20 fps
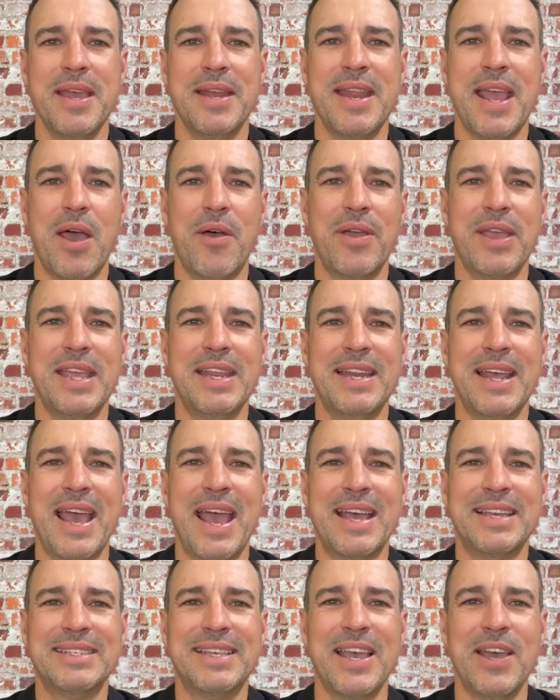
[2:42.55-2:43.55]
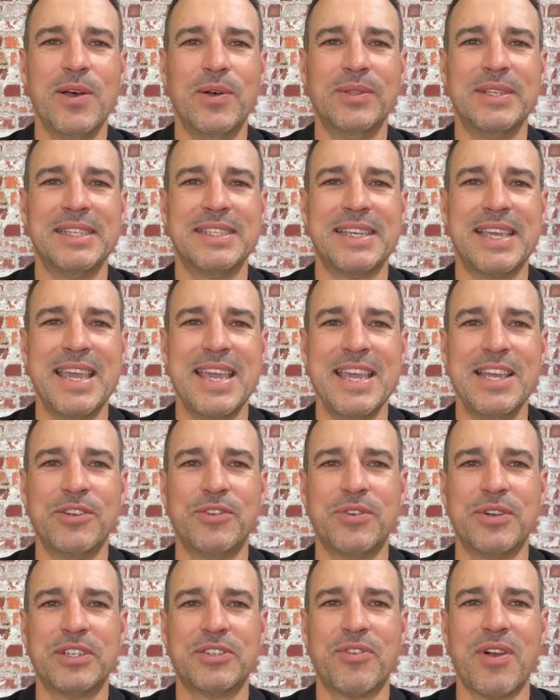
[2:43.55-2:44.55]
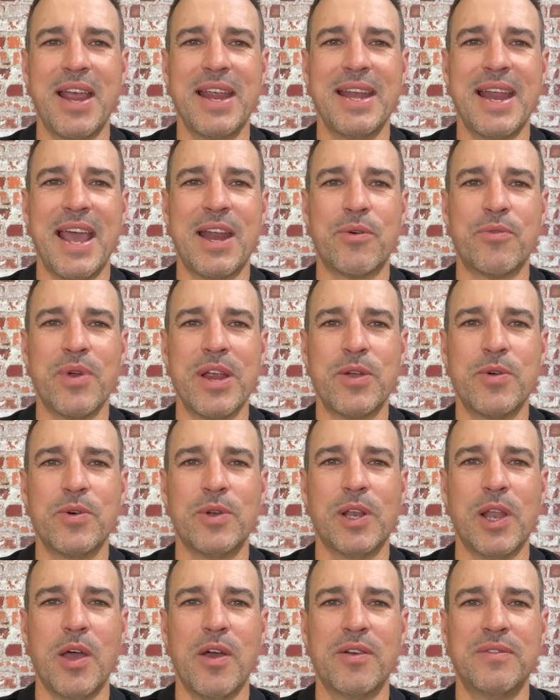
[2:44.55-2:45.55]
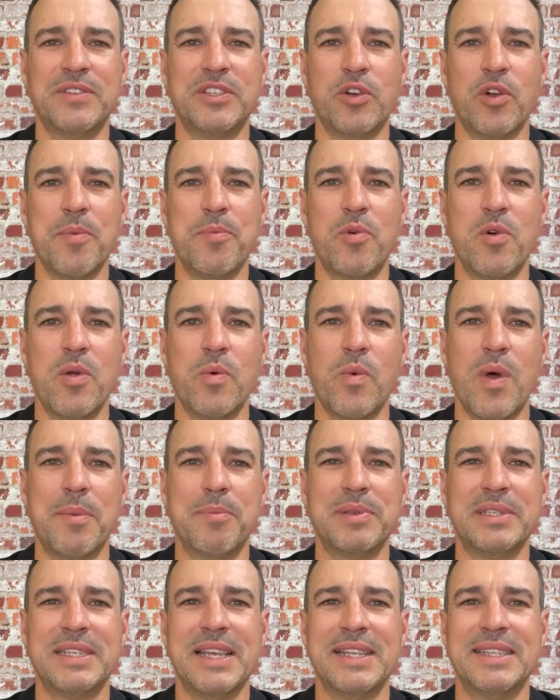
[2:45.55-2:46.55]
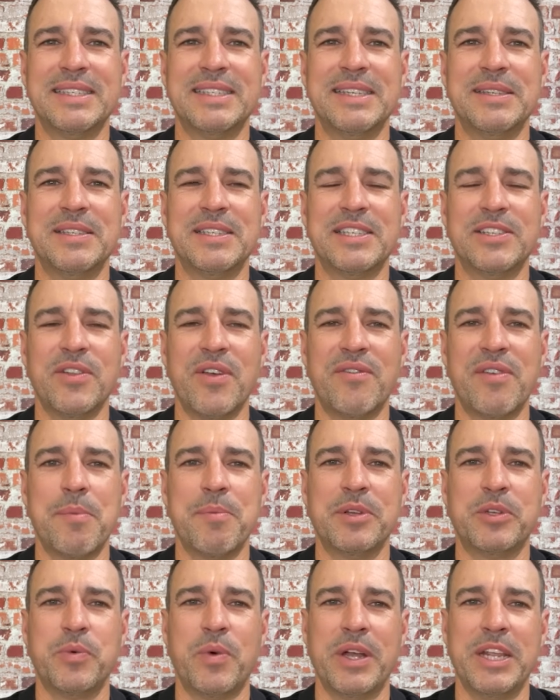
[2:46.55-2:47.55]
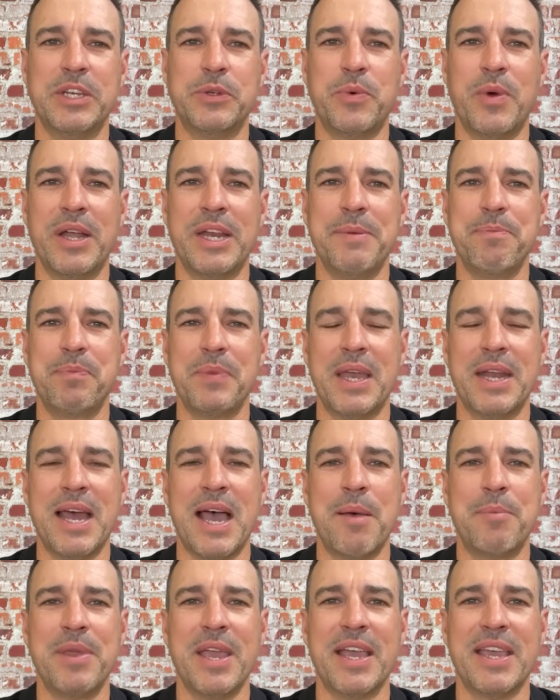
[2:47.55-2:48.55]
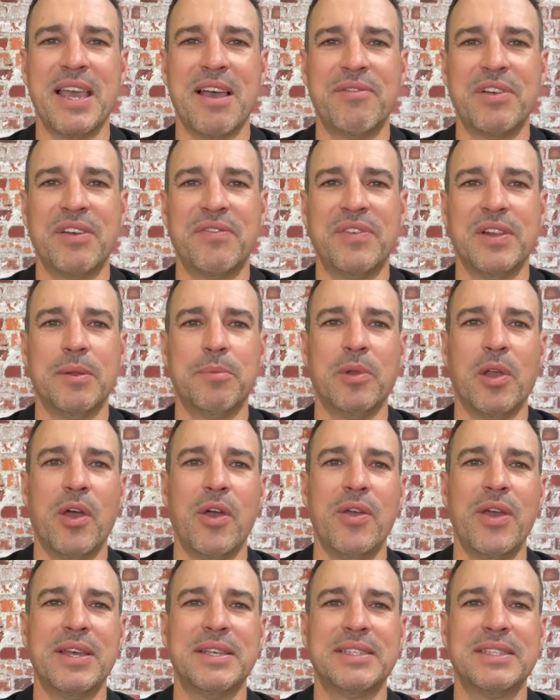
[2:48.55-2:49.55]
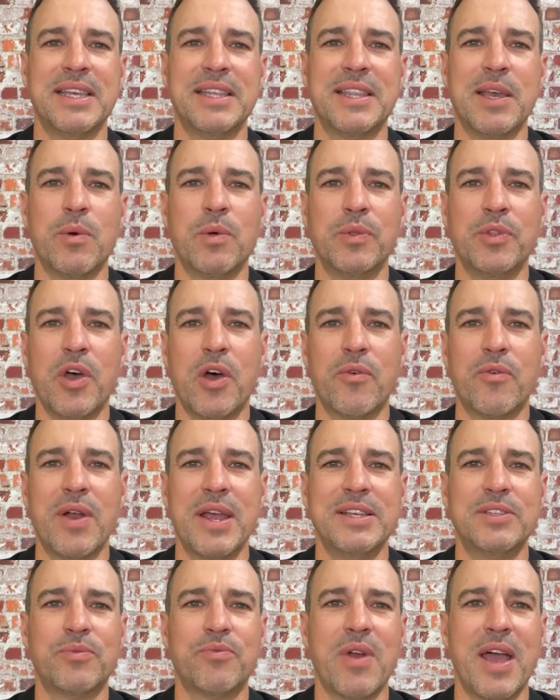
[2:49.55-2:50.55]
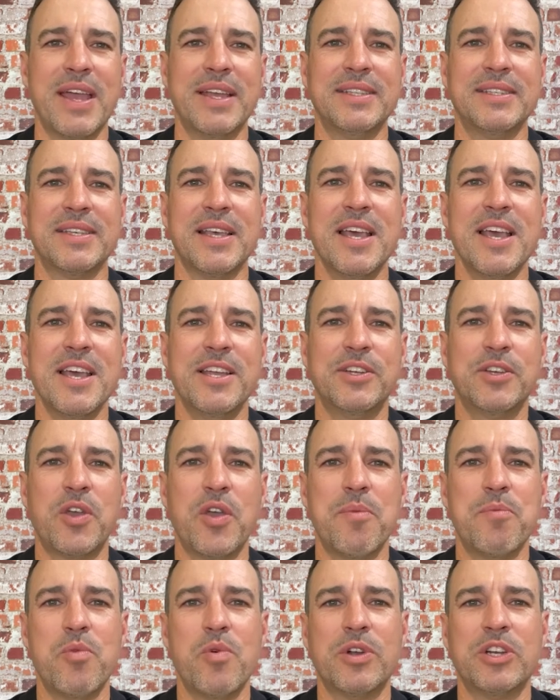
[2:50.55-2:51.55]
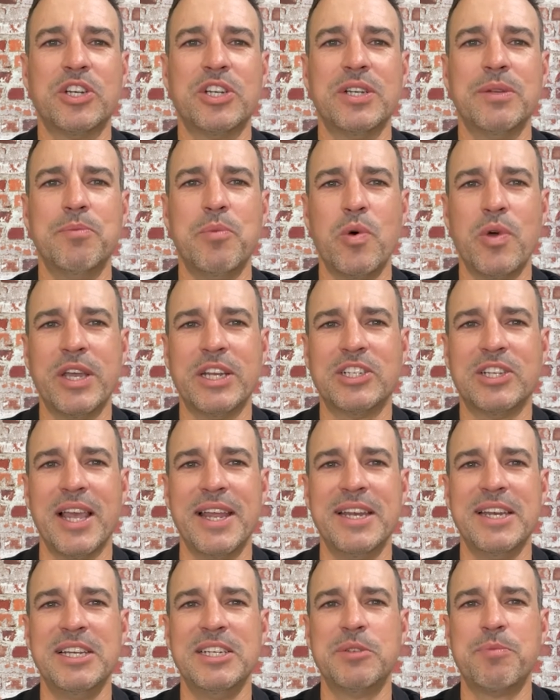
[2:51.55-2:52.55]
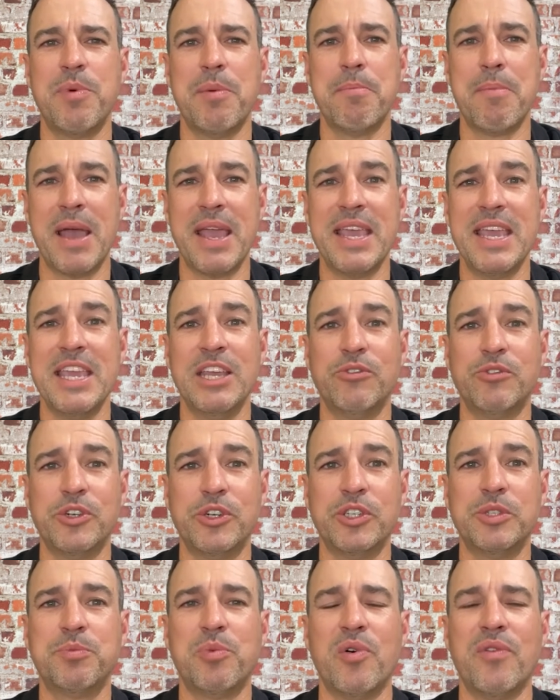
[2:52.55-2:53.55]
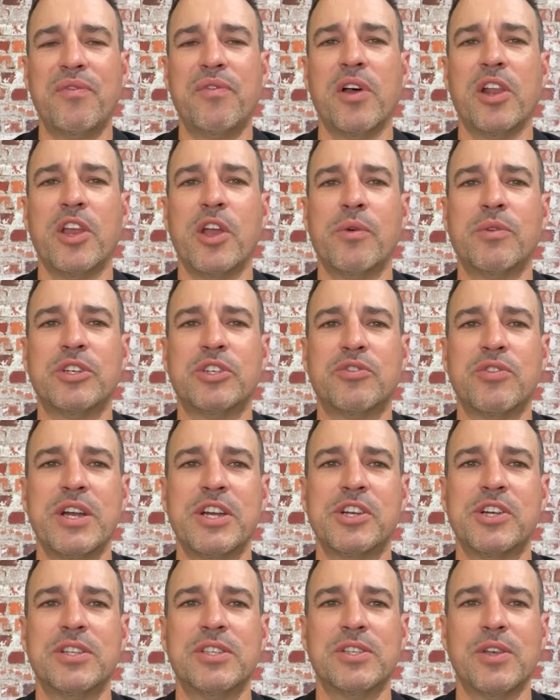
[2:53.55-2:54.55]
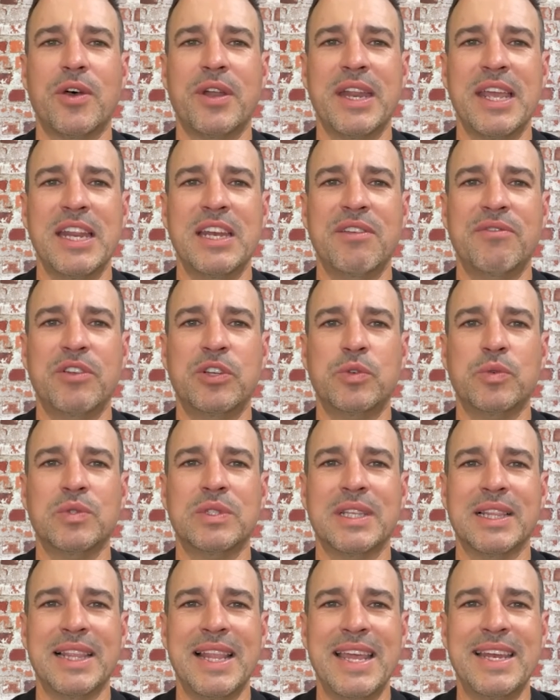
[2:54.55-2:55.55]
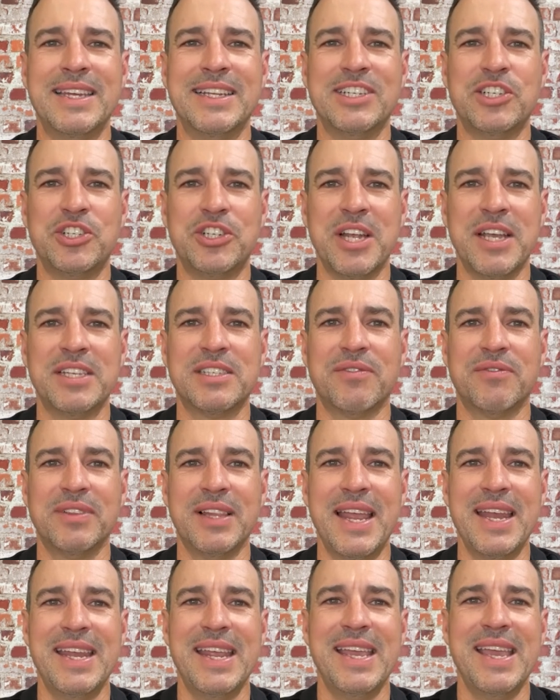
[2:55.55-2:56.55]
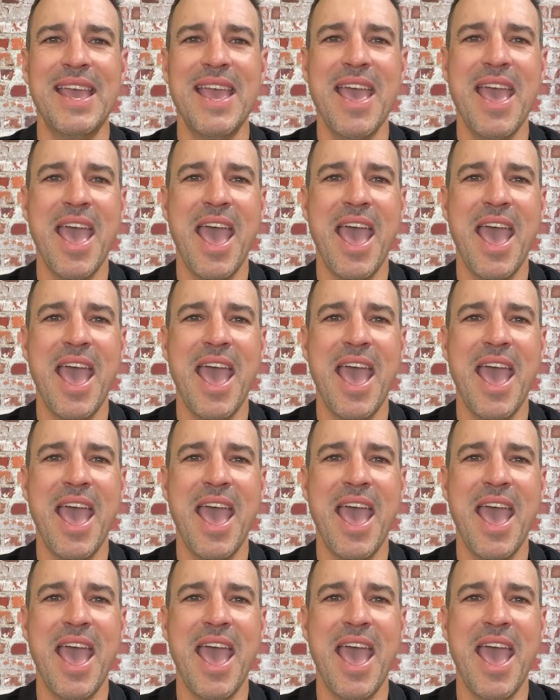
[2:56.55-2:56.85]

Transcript: Now, it has held its key interest rate at a record low of 0.1% since November 2020. And RBA Governor Philip Lowe has said they will not raise rates to curb mortgage lendings, but may introduce portfolio restrictions on individuals' lenders' shares of lending